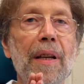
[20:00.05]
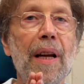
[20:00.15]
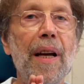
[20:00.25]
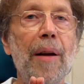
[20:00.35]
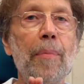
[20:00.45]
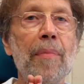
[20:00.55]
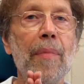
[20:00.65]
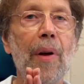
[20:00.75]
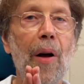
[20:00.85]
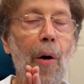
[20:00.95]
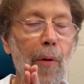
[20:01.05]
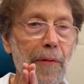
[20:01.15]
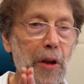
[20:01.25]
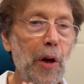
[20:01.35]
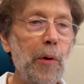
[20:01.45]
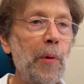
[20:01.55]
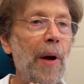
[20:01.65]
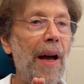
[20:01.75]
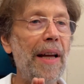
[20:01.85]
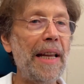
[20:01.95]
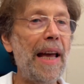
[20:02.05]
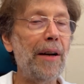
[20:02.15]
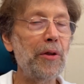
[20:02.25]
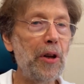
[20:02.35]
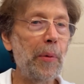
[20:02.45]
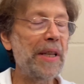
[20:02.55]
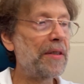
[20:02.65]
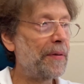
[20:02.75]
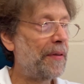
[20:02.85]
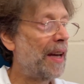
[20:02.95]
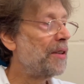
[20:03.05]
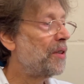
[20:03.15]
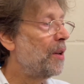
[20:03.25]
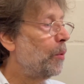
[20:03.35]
of you and how you interface